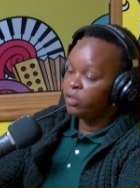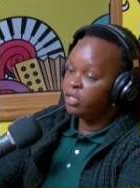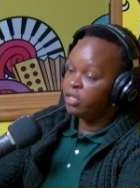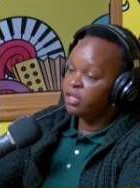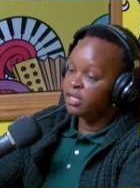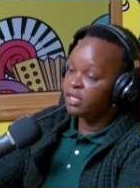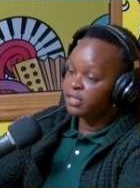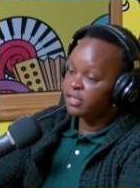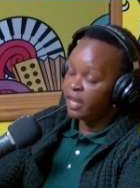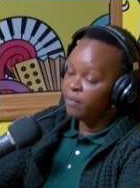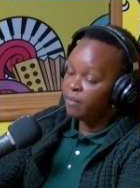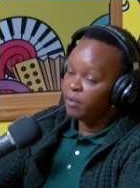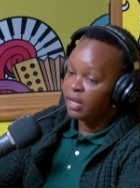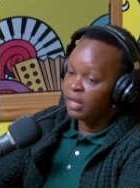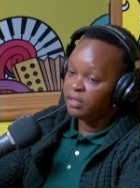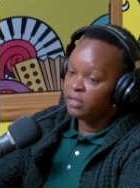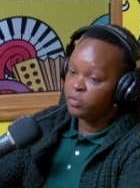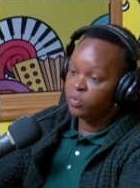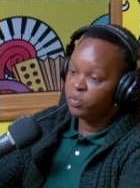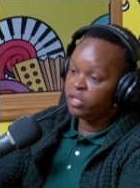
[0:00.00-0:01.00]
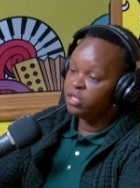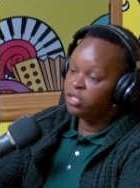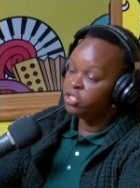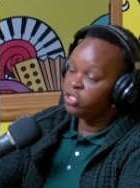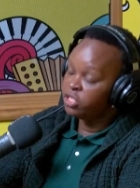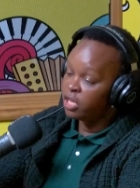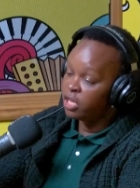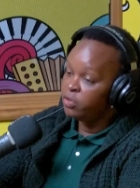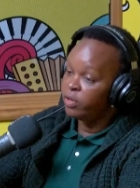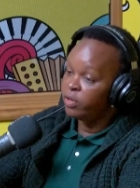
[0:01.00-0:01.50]
within the timelines within
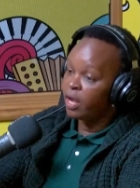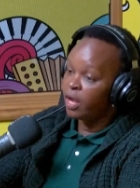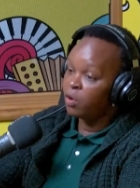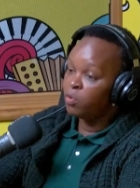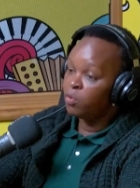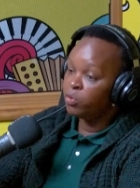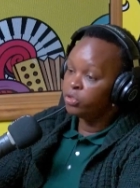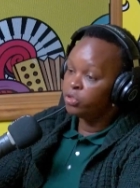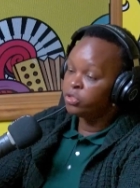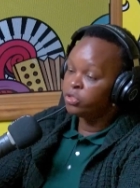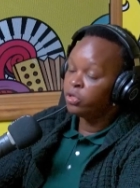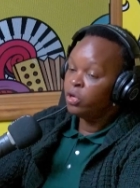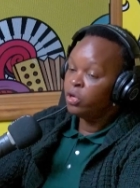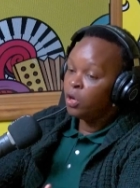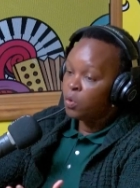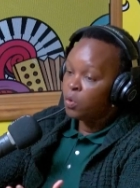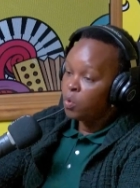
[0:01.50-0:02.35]
schedule and a good